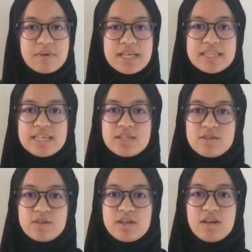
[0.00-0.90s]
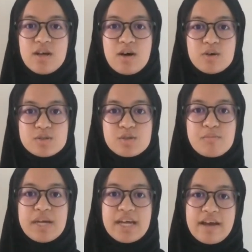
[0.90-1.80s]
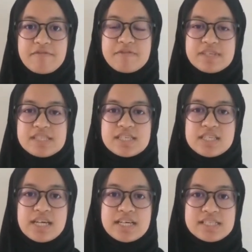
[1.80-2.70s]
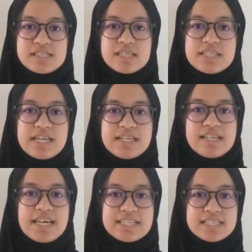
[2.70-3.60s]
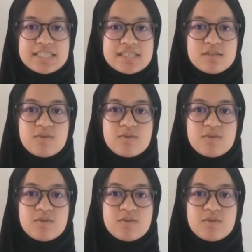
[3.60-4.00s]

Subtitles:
but they should also make efforts such as attending lectures,